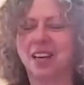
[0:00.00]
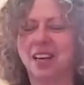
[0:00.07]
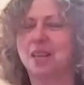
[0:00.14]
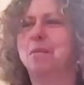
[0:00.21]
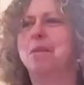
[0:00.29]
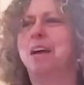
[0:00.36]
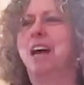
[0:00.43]

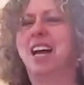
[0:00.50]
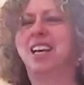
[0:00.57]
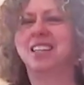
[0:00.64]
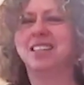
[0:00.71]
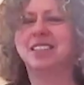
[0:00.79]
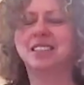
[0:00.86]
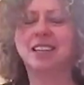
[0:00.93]

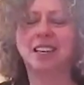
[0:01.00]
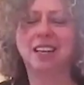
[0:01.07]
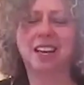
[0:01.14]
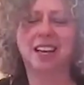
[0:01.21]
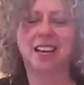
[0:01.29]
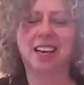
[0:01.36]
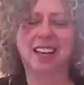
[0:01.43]
unbiased
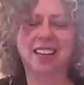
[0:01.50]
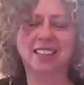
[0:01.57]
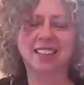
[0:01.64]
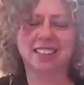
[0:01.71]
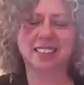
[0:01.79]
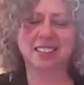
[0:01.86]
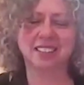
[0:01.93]

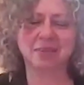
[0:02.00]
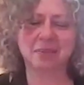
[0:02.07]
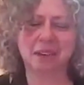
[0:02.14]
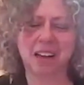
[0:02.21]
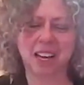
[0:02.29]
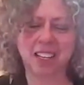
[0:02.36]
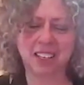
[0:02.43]
essence of
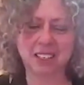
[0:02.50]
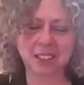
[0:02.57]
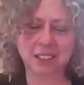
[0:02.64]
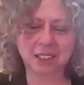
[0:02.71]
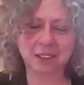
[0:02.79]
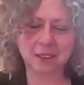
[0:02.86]
mind.